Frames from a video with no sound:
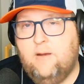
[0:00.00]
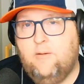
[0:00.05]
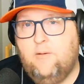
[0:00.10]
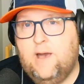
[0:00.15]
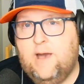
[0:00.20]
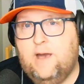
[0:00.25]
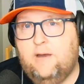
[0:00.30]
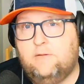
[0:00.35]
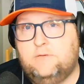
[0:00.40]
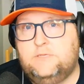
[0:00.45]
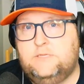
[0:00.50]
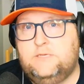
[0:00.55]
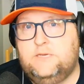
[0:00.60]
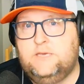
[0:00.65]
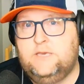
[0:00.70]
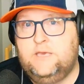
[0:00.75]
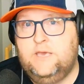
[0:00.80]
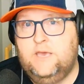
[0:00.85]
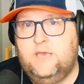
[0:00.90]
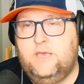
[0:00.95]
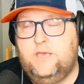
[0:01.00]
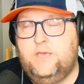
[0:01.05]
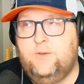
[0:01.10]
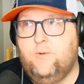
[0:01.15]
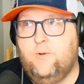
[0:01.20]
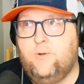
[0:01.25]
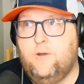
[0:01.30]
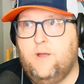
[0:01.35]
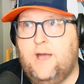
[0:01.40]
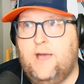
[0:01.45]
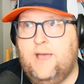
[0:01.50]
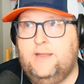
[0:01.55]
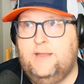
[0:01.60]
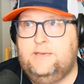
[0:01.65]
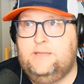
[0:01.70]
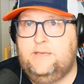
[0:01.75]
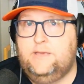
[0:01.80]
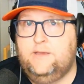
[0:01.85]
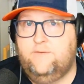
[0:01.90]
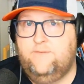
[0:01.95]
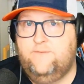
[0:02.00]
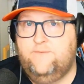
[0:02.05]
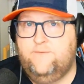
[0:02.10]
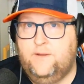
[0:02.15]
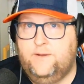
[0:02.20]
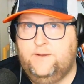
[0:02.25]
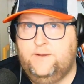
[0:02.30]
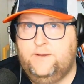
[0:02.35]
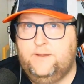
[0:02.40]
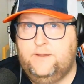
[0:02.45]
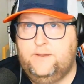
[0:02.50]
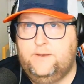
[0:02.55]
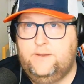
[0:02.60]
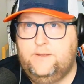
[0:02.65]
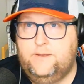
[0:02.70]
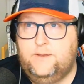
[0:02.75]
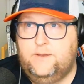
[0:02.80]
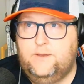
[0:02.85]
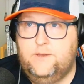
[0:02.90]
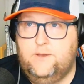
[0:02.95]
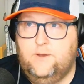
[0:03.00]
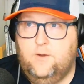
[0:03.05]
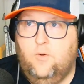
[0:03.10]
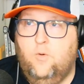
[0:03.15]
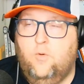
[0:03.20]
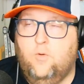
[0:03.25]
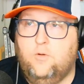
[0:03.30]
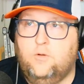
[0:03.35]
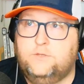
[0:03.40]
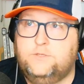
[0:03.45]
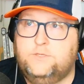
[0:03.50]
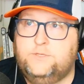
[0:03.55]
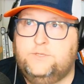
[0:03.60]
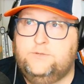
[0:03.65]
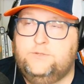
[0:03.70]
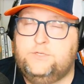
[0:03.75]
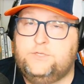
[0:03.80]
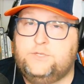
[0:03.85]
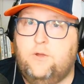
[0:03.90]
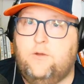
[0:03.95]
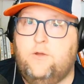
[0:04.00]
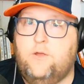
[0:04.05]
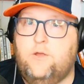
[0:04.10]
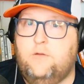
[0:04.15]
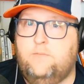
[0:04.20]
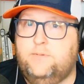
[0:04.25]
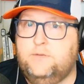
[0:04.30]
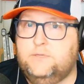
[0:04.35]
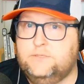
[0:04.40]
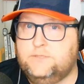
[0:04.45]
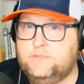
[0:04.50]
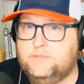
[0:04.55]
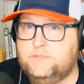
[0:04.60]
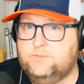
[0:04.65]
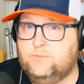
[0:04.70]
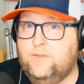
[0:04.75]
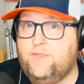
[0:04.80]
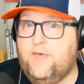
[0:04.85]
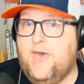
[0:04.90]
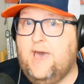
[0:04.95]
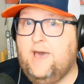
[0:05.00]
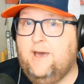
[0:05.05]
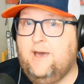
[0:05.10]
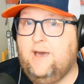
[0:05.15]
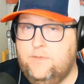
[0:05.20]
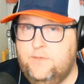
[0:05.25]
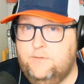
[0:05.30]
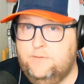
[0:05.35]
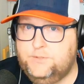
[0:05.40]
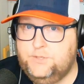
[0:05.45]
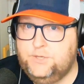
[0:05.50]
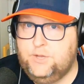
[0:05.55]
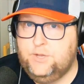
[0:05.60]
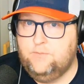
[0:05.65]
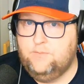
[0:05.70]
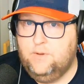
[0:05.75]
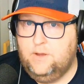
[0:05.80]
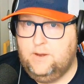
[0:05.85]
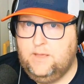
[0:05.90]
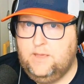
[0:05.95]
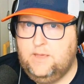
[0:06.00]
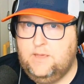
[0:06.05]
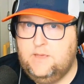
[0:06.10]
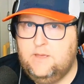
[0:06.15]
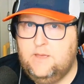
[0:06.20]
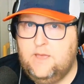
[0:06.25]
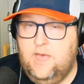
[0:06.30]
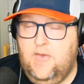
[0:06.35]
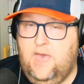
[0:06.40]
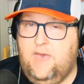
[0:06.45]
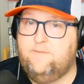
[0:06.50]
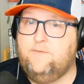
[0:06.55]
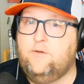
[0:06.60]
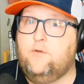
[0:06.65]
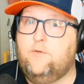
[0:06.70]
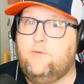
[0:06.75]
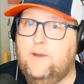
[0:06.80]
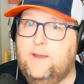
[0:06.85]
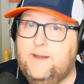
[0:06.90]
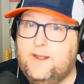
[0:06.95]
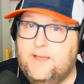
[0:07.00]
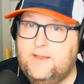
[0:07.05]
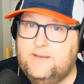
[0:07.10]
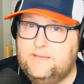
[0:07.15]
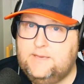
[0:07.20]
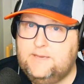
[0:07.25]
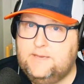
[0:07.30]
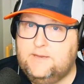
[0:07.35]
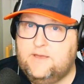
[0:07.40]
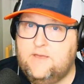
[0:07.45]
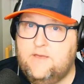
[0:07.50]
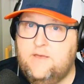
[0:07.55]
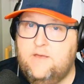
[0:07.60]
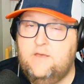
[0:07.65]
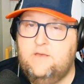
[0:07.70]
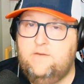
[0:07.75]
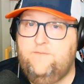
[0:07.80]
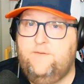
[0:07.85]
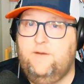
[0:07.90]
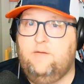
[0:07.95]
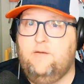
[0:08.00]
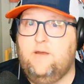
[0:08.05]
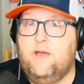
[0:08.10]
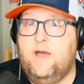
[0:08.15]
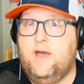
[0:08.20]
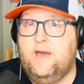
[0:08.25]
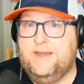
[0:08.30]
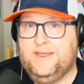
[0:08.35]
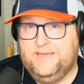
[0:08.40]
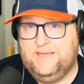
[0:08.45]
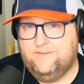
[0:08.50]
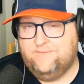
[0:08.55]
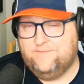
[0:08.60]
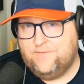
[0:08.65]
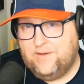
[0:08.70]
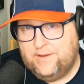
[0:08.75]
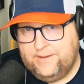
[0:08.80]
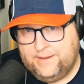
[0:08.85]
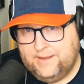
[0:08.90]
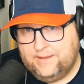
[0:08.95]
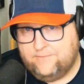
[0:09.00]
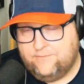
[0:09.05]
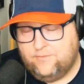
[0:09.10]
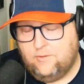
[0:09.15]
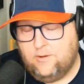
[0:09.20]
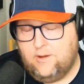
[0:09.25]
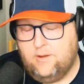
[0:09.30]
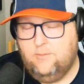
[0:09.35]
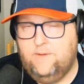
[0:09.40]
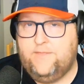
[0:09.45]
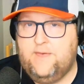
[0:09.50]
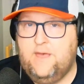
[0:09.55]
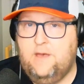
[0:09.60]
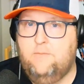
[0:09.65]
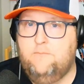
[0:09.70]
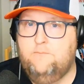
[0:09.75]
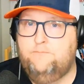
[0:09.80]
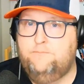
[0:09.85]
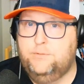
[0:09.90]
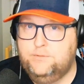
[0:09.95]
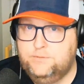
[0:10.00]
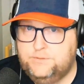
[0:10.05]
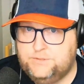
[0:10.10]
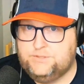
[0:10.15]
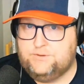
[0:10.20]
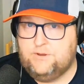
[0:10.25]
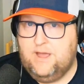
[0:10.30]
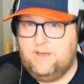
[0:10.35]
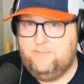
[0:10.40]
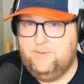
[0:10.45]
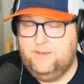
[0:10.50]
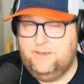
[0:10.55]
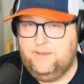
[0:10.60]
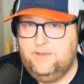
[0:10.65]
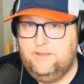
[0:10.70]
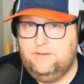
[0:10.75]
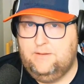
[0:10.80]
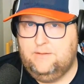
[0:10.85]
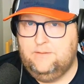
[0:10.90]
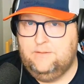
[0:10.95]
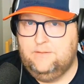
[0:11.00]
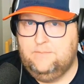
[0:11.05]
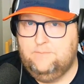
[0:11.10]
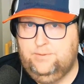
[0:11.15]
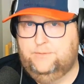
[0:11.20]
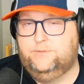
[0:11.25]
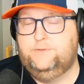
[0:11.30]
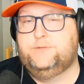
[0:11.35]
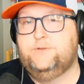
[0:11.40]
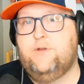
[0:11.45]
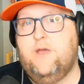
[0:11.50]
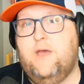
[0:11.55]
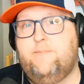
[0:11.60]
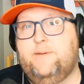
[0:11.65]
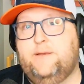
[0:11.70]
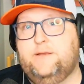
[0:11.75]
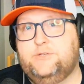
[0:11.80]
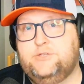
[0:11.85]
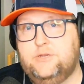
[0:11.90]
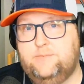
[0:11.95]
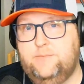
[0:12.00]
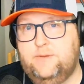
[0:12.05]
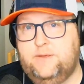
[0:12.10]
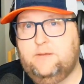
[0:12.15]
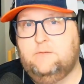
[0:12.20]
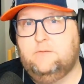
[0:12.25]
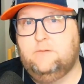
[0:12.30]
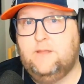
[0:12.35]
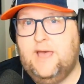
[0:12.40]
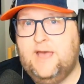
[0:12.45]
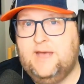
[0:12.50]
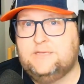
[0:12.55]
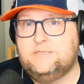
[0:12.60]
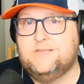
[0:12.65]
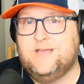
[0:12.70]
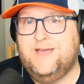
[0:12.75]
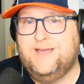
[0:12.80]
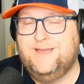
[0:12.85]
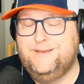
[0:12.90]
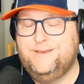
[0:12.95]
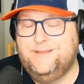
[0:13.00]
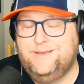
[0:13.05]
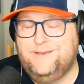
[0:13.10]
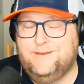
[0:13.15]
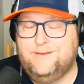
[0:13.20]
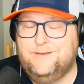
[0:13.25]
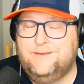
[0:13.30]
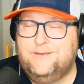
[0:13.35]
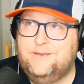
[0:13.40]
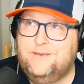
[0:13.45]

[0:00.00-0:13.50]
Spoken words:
out how to get your idea funded or to start your business without using your money. Have a great idea, figure out how to get funding for it without bootstrapping. Bootstrapping should be your last idea.